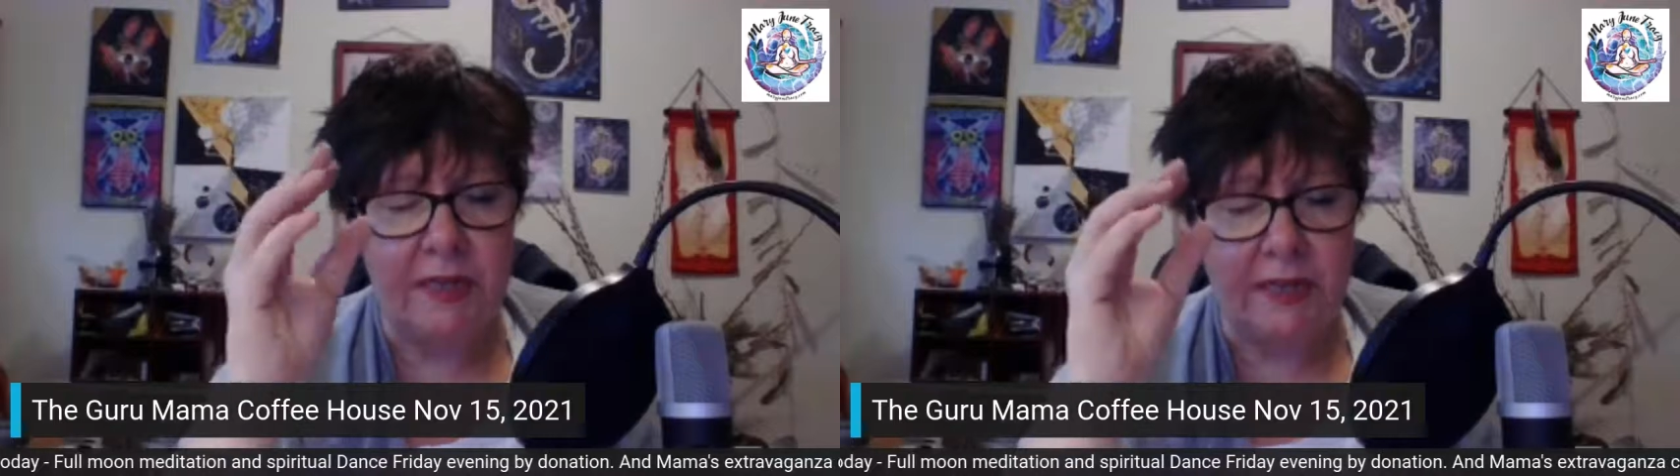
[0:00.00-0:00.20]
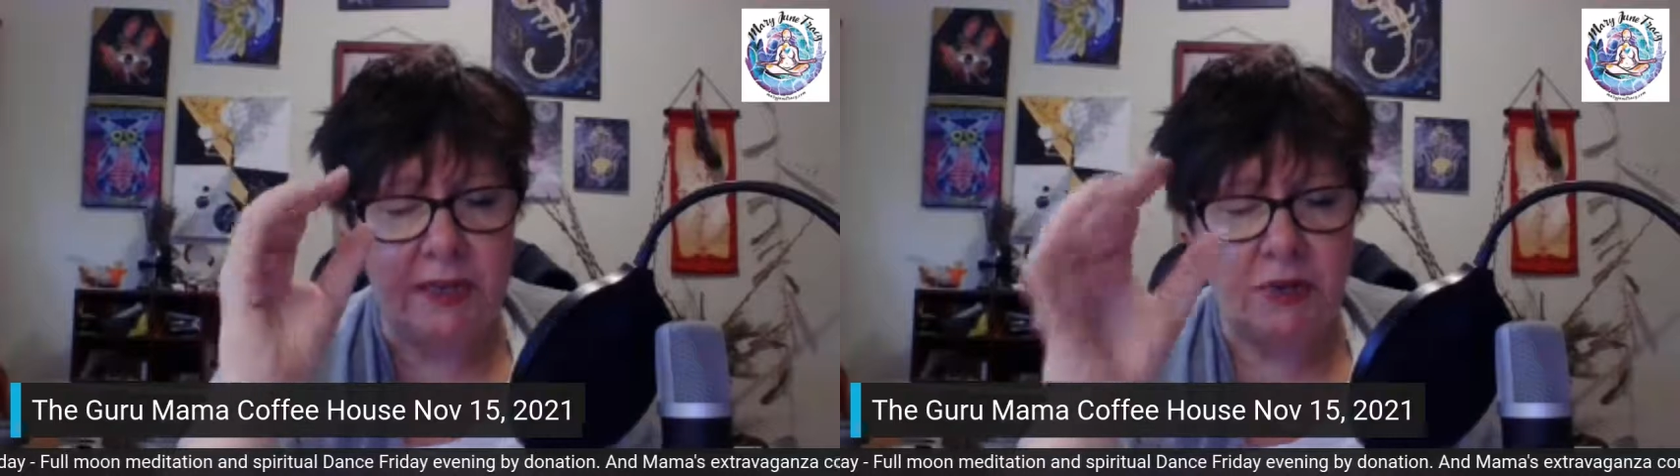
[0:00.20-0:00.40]

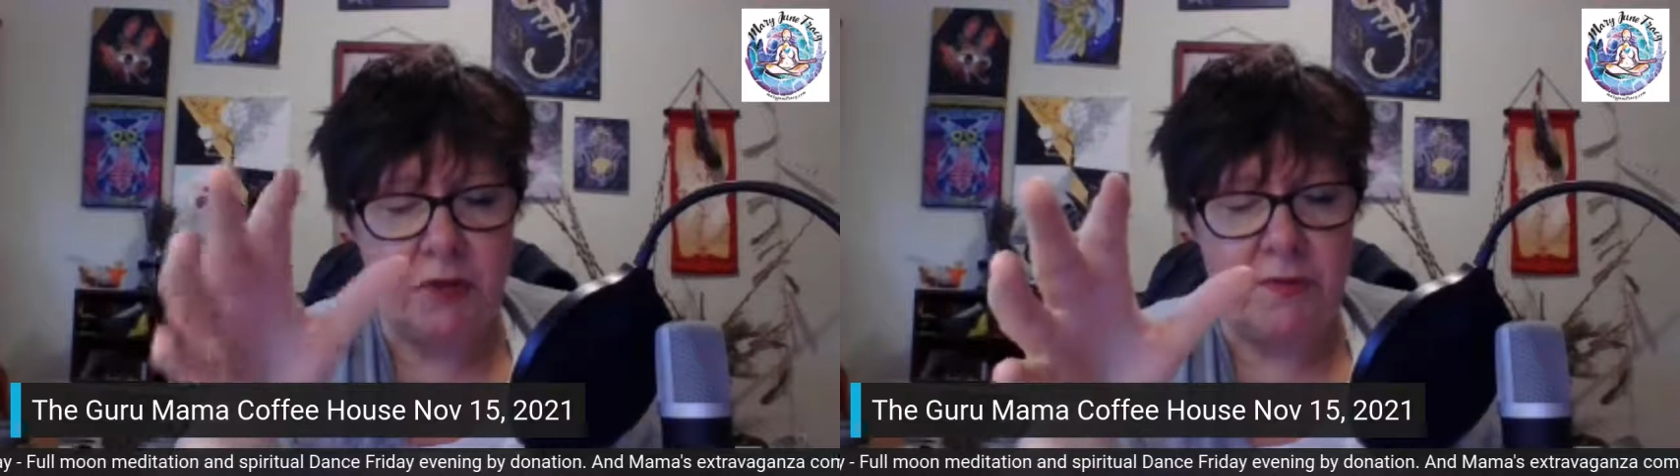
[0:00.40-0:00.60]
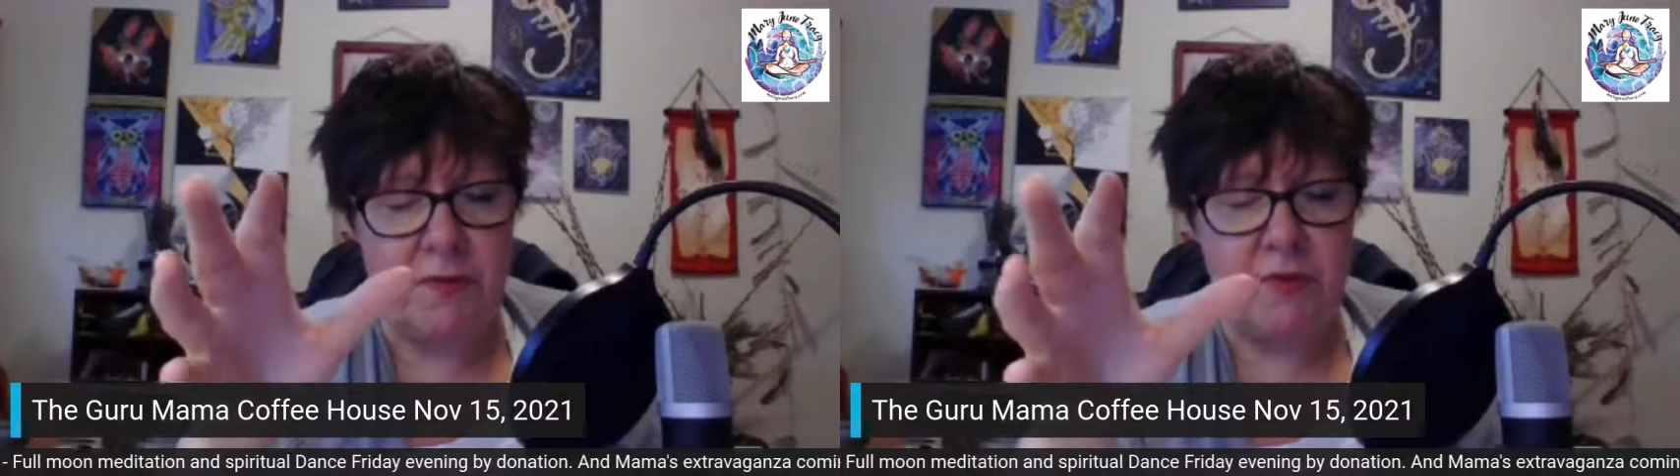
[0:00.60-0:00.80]
Letting
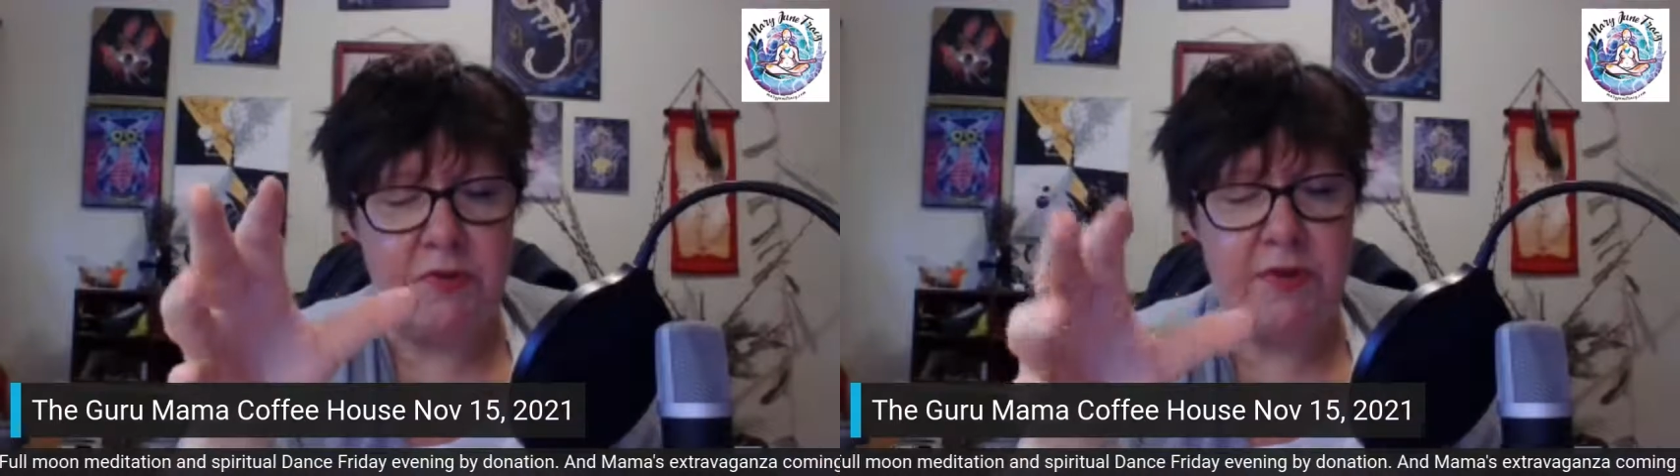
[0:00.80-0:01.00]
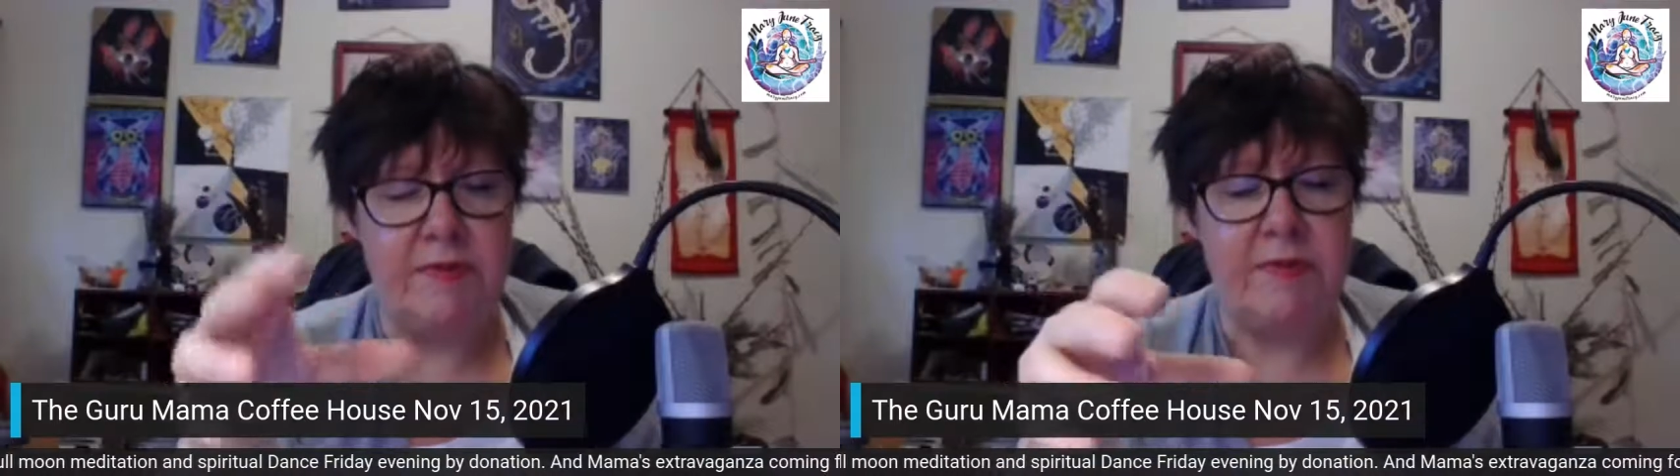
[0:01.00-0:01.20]
go of the
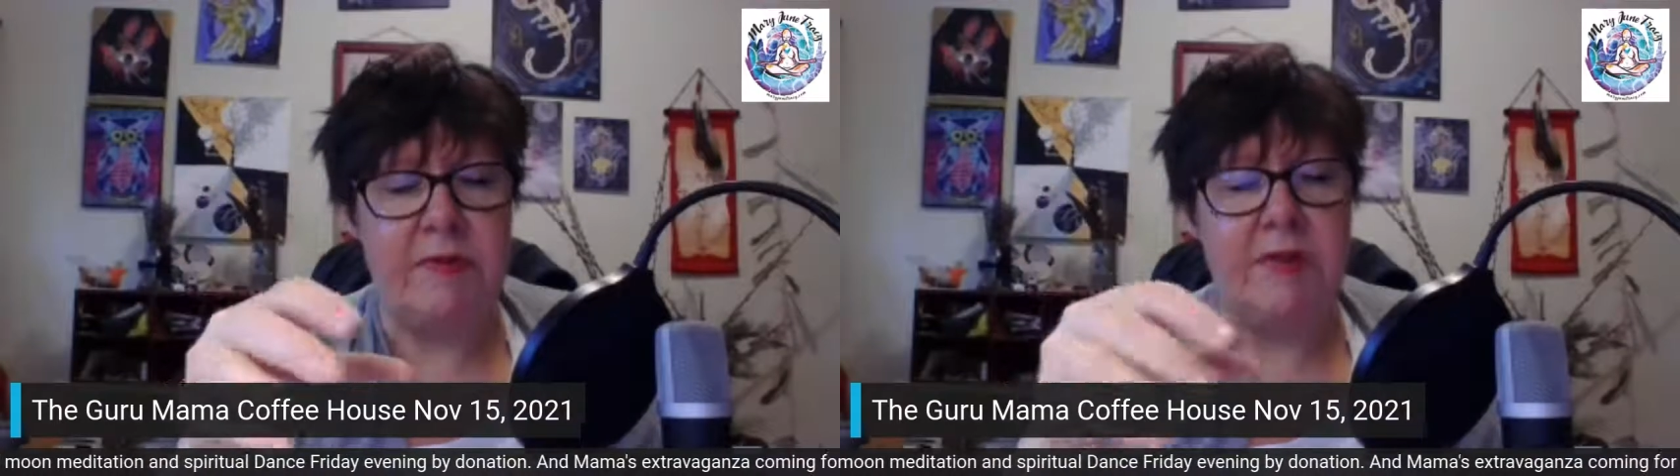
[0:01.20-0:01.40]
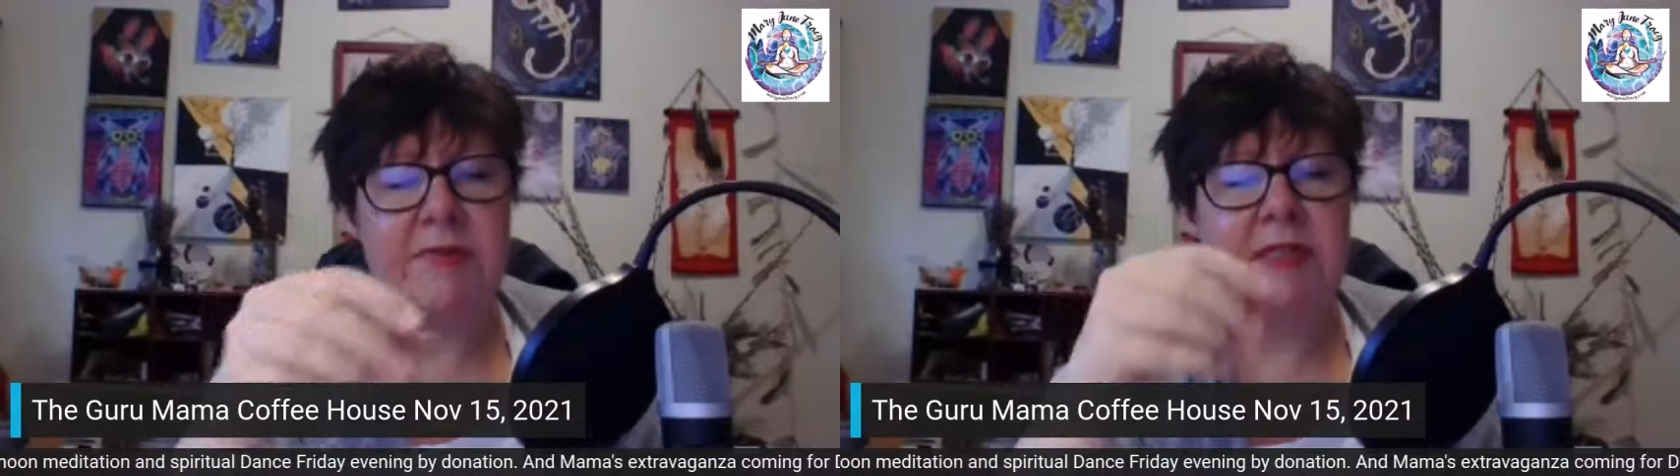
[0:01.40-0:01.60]

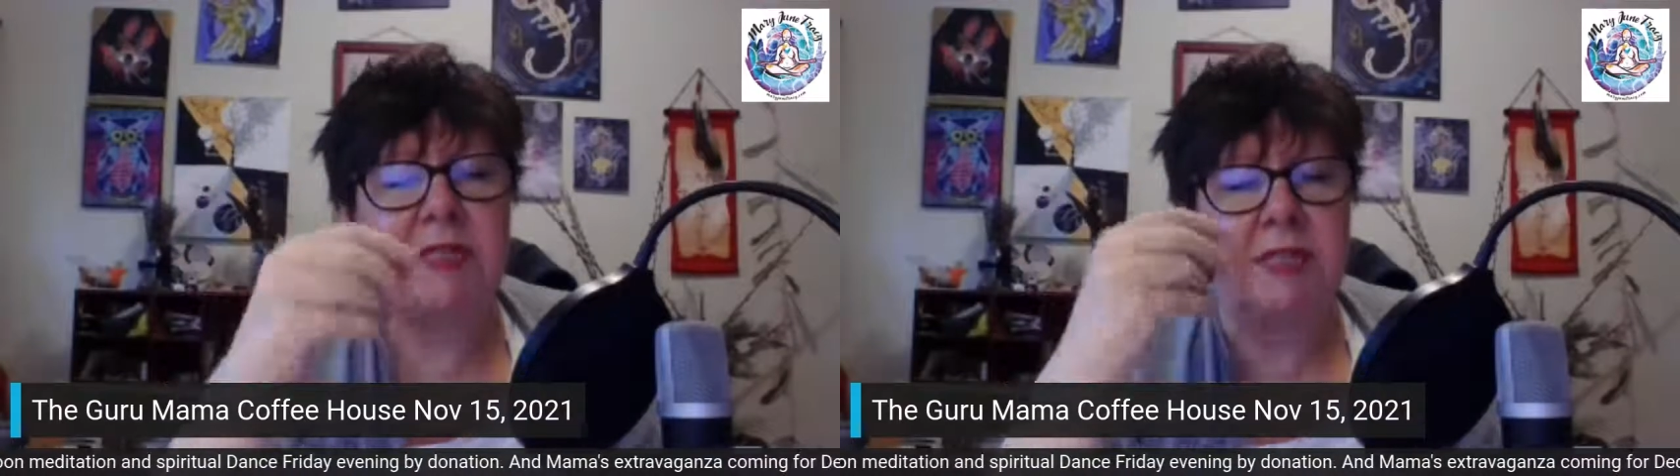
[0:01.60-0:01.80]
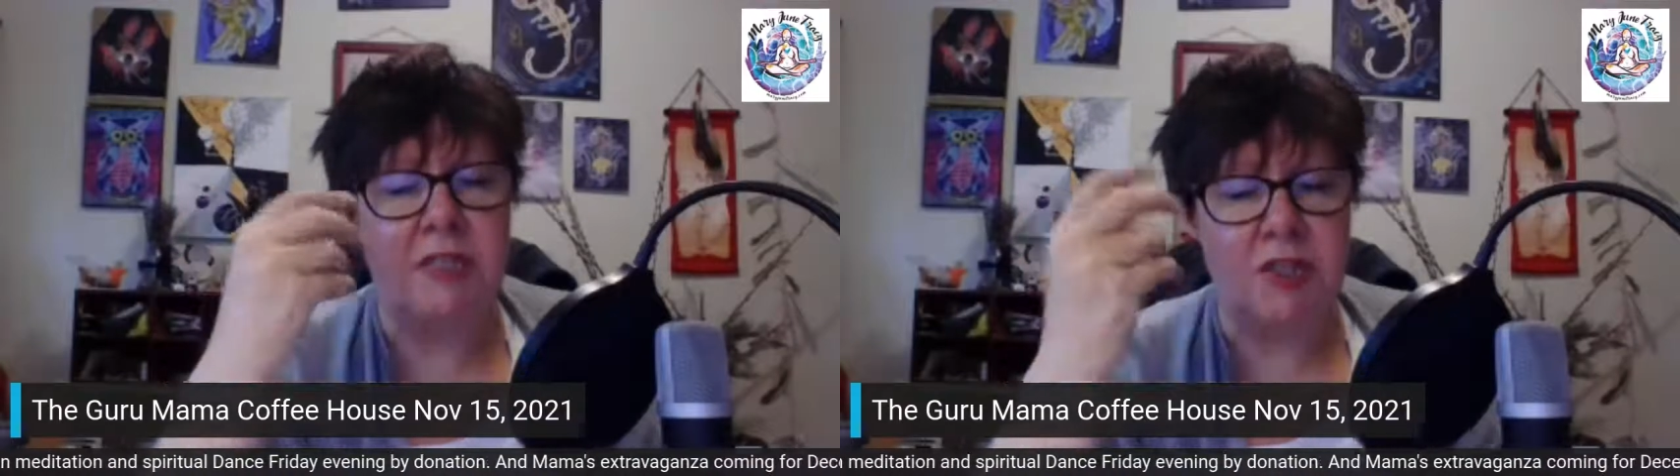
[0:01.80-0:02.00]
grievances